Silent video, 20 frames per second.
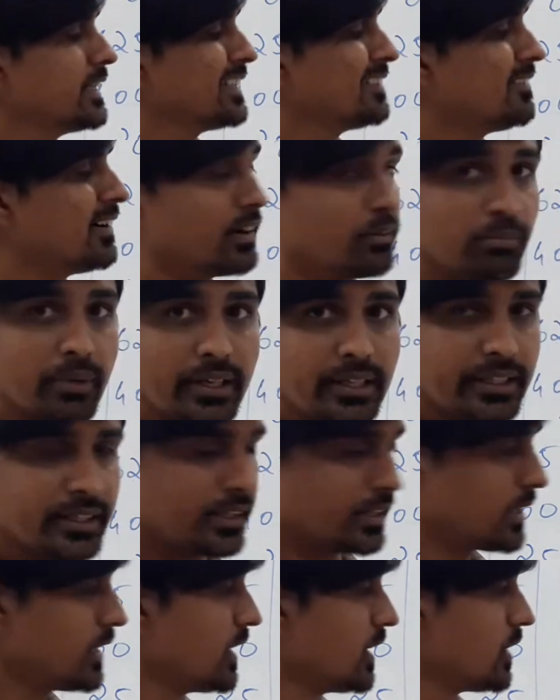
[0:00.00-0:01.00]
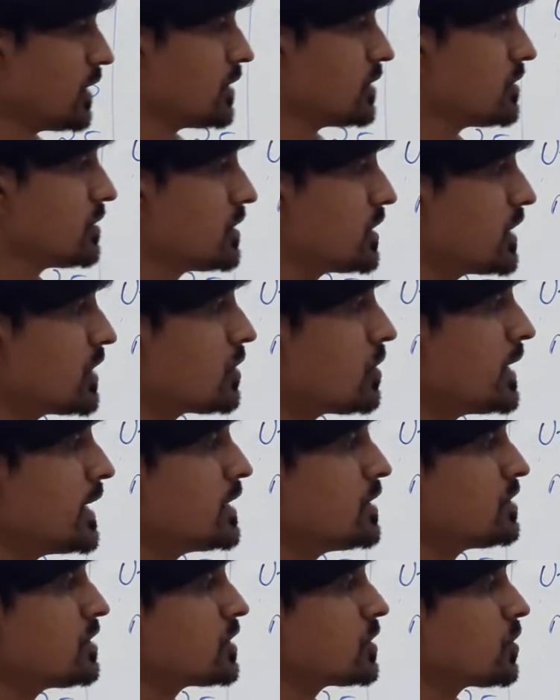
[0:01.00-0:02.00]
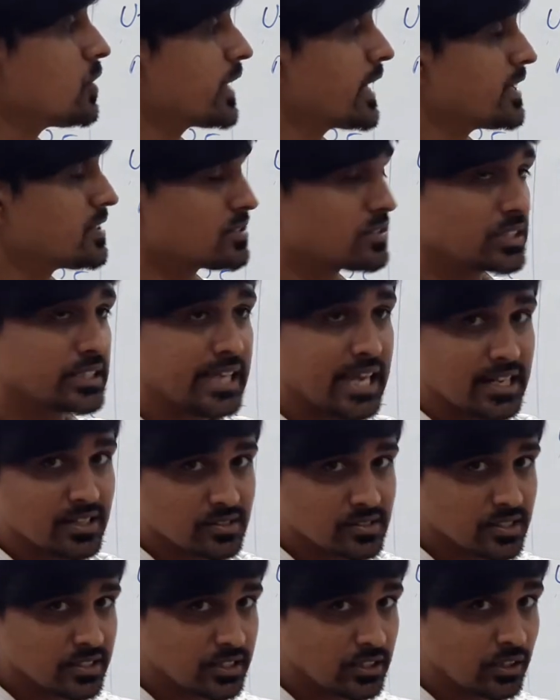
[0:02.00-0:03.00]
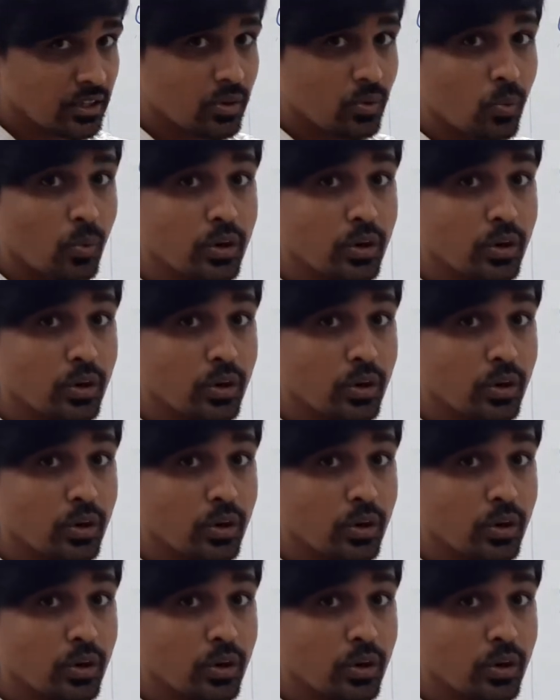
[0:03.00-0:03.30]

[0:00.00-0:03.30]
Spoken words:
divided by 10. 0 and 0 gets cancelled.